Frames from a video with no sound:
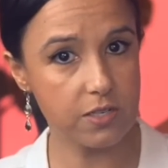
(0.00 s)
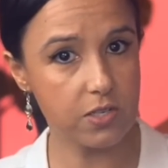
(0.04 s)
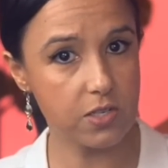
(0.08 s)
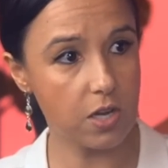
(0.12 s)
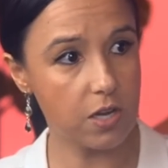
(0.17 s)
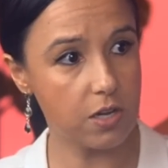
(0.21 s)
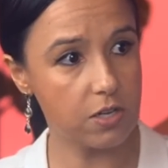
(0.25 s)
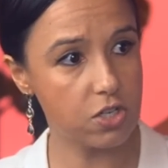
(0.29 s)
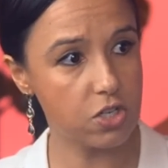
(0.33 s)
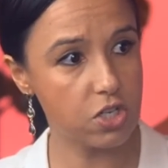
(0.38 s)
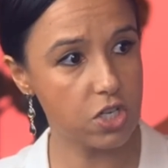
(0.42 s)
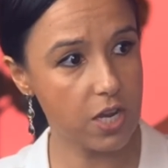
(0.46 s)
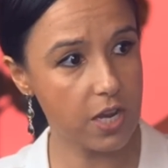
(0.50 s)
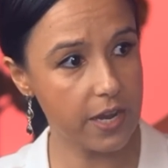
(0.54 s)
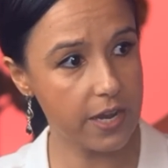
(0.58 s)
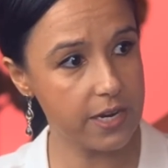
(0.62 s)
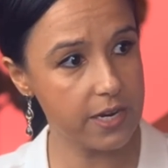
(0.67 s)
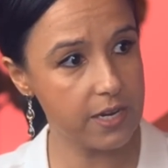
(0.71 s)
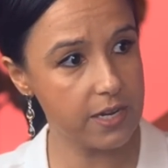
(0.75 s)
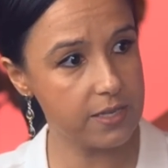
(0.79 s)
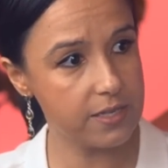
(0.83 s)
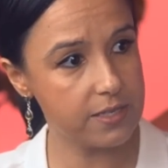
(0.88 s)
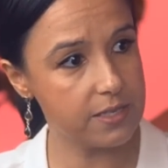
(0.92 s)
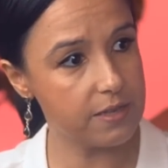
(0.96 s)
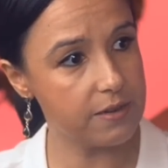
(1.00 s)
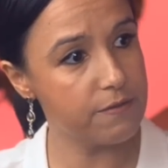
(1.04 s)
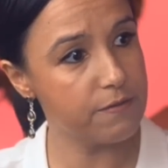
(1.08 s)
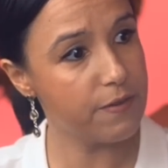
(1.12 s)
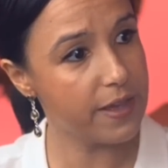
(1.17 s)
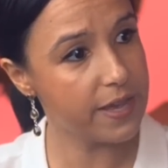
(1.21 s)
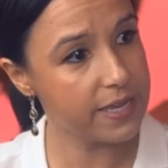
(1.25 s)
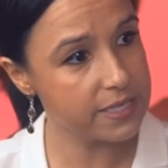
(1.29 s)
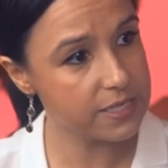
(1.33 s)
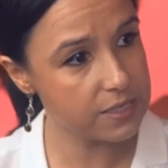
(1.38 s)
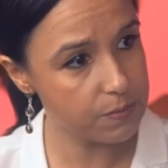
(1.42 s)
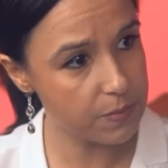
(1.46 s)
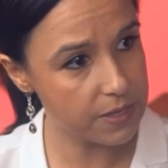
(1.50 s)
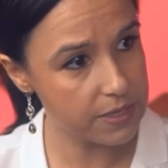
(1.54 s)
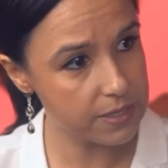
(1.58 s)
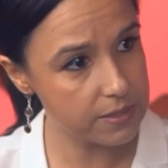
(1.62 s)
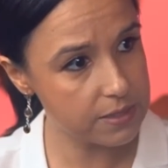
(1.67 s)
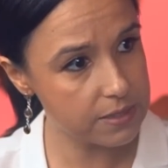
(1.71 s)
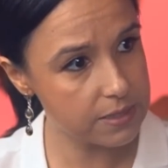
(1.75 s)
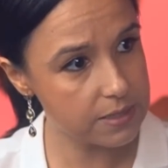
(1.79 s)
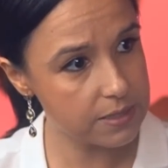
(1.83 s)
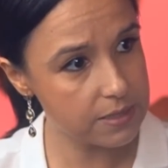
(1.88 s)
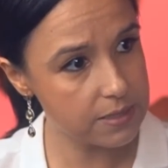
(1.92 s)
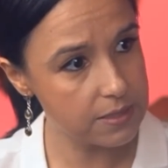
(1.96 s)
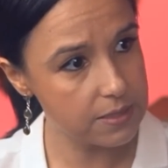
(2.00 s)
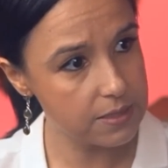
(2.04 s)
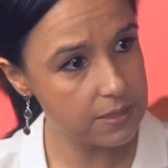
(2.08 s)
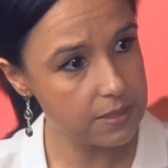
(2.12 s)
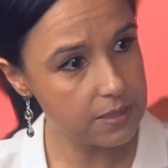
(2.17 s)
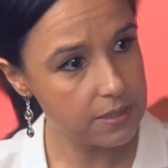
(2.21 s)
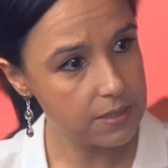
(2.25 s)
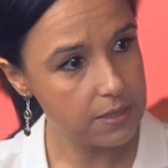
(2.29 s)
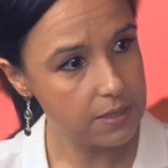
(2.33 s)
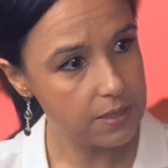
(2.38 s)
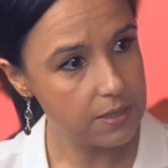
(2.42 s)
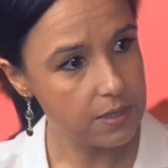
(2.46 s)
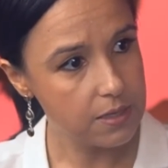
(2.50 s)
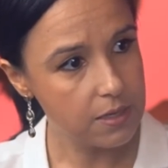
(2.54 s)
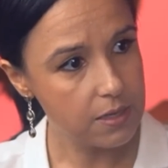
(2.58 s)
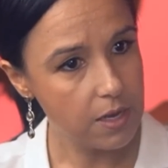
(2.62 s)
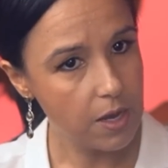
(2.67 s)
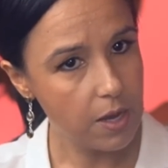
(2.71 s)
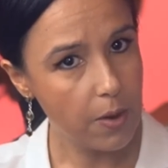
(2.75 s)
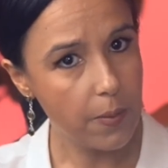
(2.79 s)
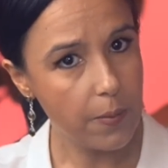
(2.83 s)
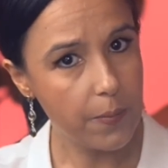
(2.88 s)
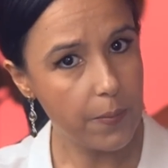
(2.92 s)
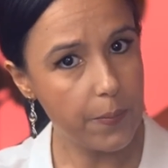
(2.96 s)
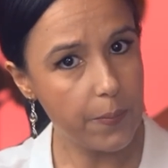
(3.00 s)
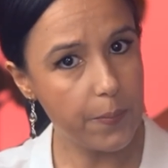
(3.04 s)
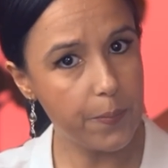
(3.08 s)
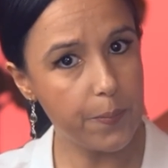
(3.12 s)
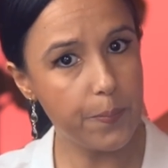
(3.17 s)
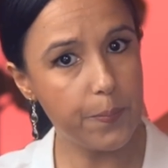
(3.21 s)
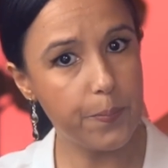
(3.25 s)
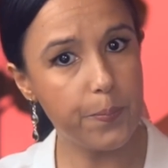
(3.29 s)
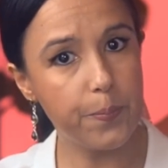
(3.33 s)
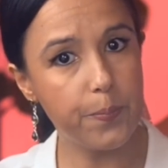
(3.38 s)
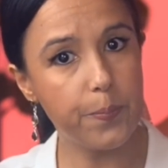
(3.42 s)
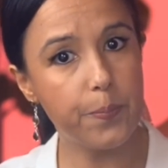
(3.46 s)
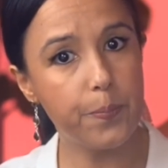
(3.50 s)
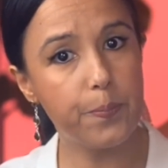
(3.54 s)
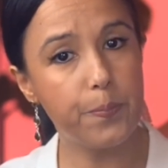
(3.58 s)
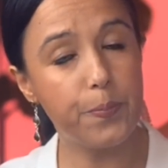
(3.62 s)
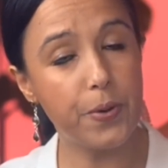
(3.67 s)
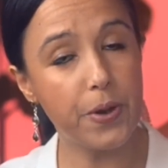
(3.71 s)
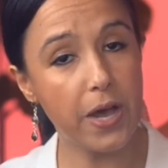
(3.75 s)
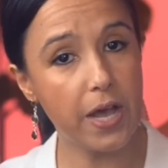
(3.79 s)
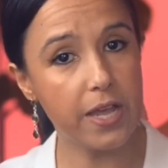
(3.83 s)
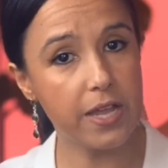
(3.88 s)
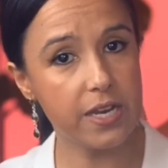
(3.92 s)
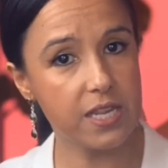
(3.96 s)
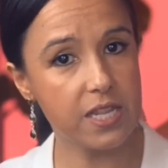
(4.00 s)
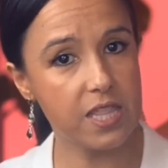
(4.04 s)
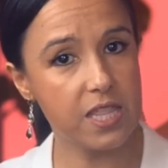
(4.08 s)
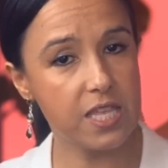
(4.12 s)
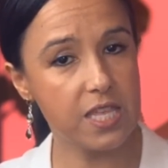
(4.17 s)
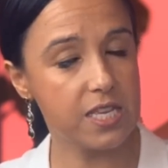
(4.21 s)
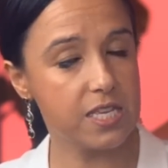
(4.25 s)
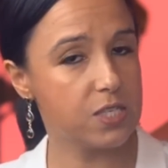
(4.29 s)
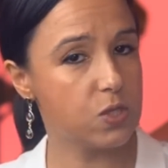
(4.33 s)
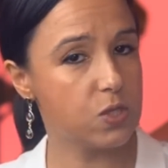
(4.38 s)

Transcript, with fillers: on Chinese investments. Right. But this